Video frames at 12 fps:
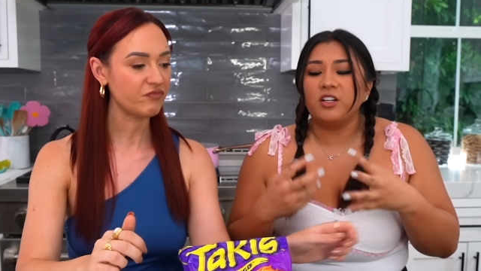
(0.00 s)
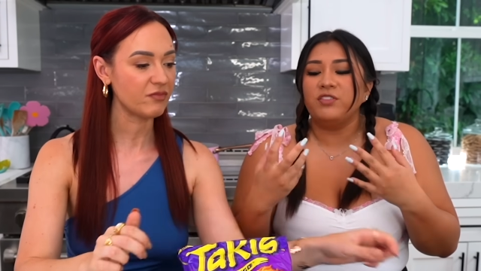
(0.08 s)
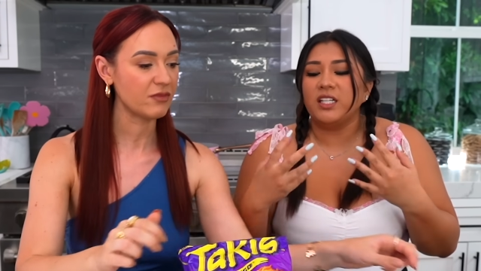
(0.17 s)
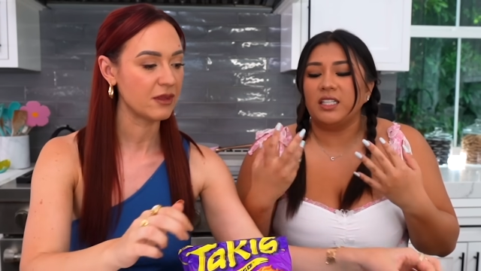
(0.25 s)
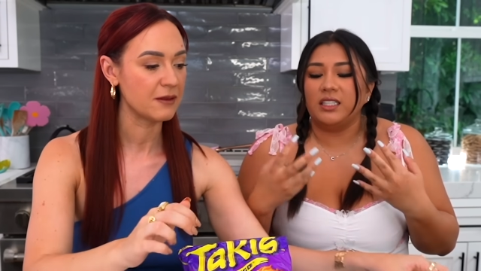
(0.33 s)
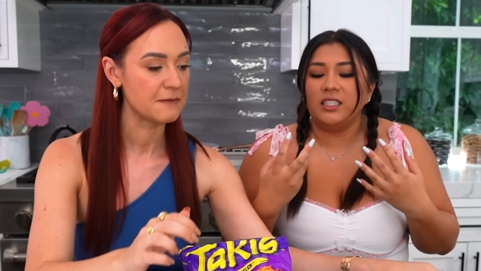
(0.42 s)
Speaker 1: just feel like
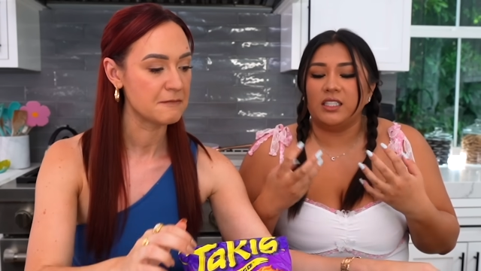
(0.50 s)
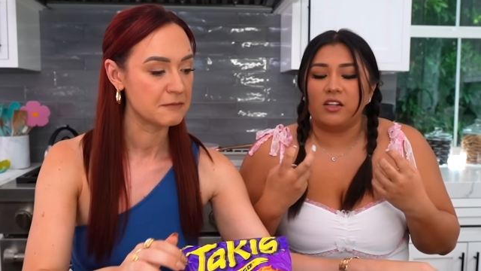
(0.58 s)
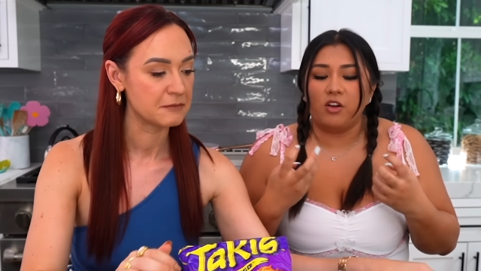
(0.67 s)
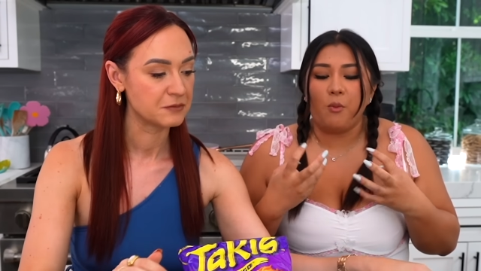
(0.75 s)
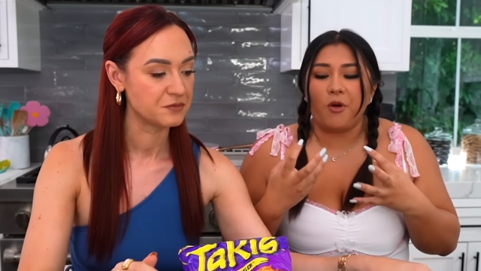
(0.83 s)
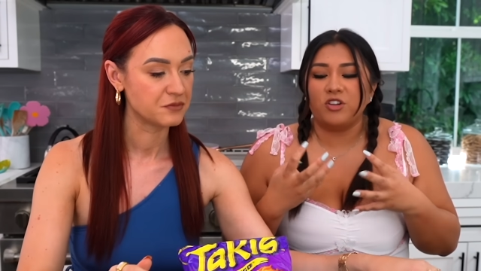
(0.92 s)
it needs a little
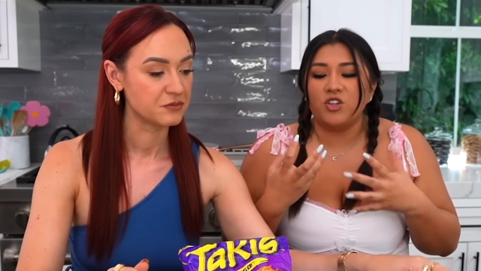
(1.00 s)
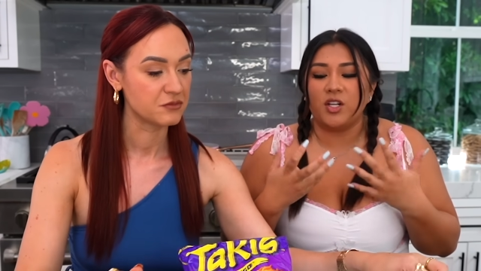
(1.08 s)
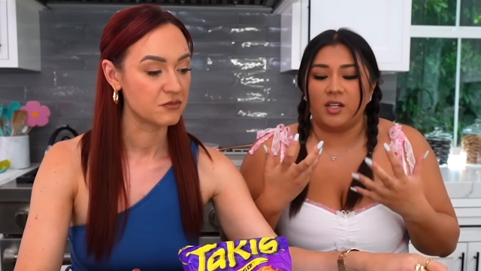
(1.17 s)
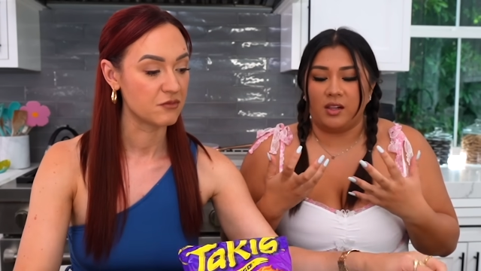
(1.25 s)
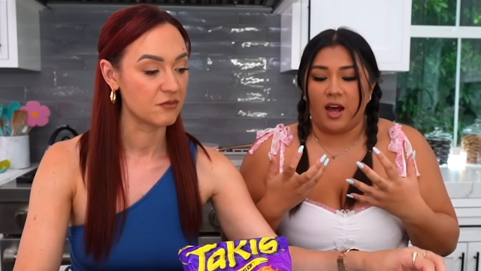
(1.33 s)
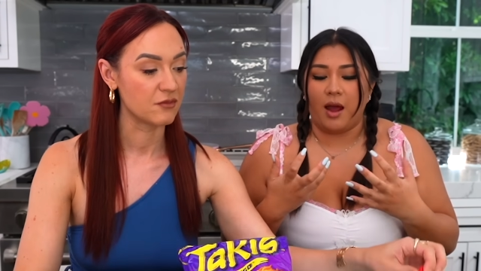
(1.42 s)
more chili
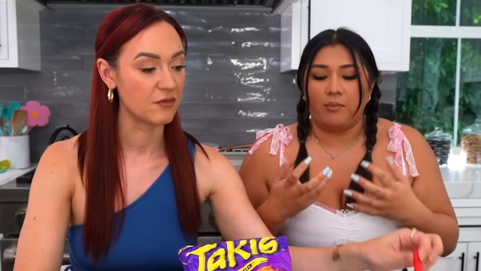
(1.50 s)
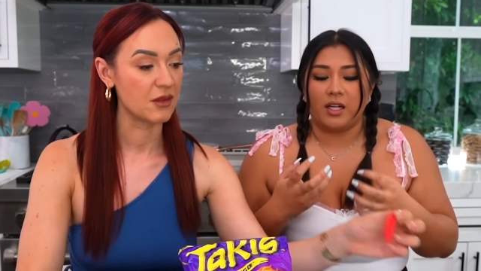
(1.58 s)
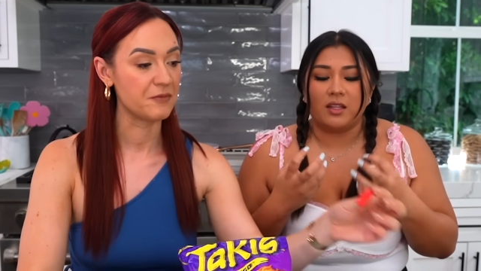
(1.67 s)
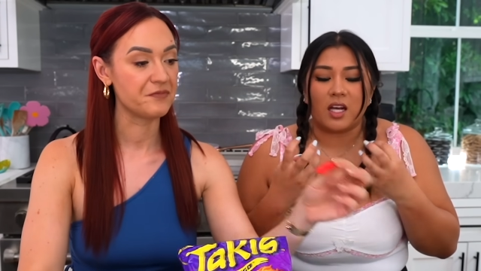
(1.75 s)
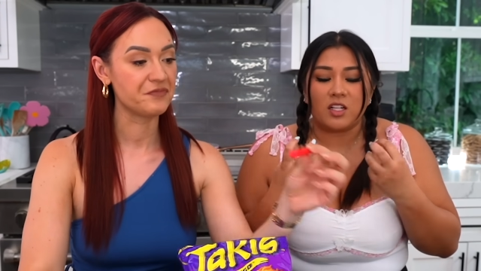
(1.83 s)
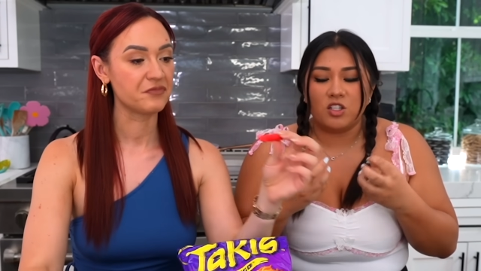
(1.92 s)
lime. Like
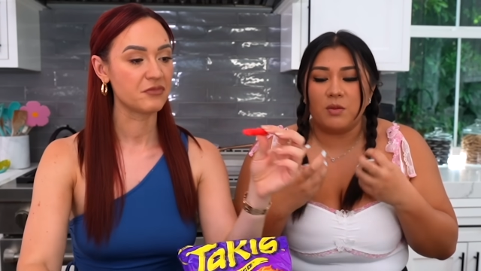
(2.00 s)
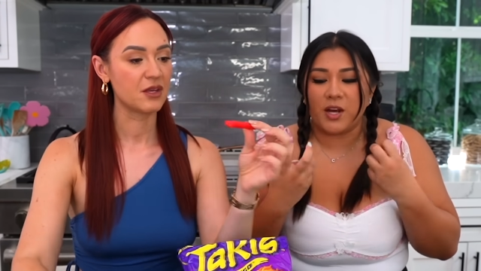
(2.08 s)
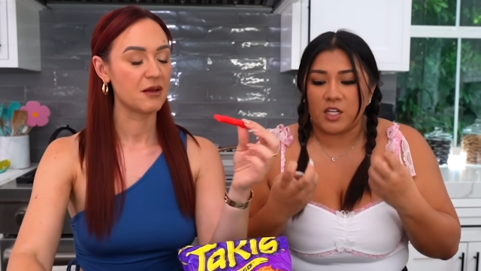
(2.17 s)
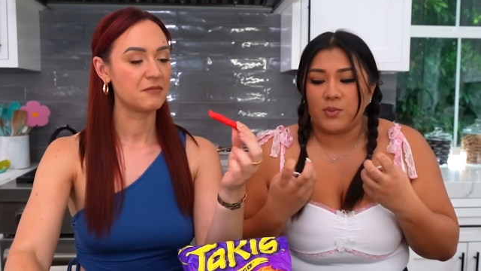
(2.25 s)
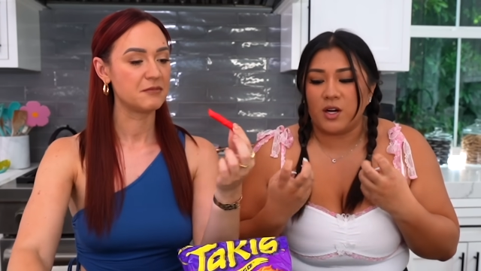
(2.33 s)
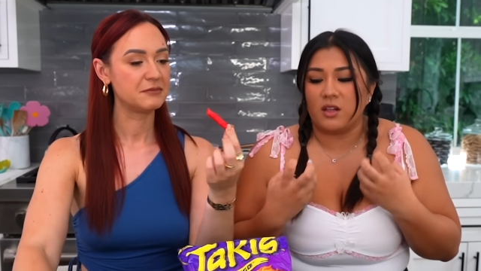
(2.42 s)
that's the best
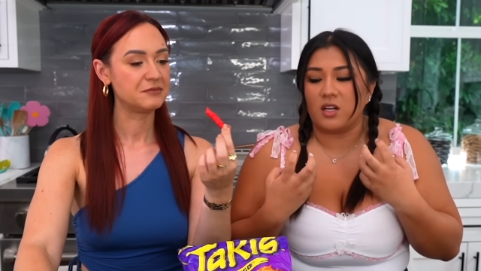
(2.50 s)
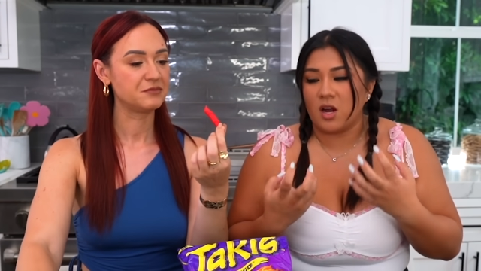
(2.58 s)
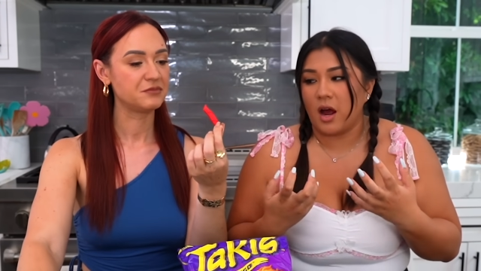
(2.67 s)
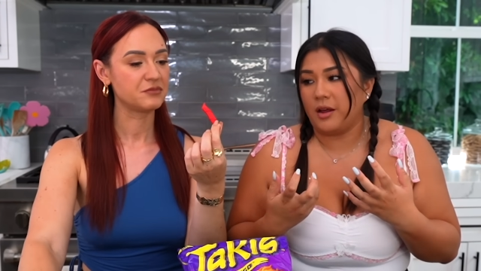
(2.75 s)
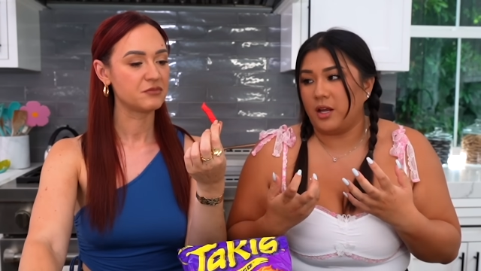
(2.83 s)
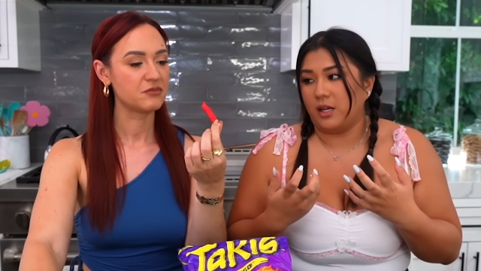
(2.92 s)
part of the
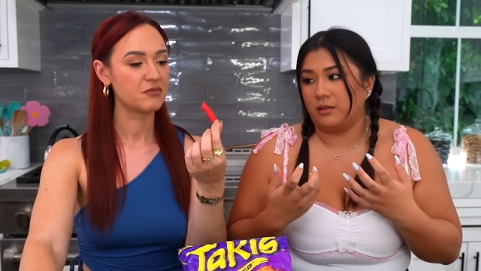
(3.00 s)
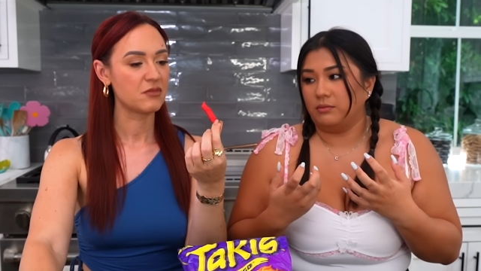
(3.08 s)
Taki.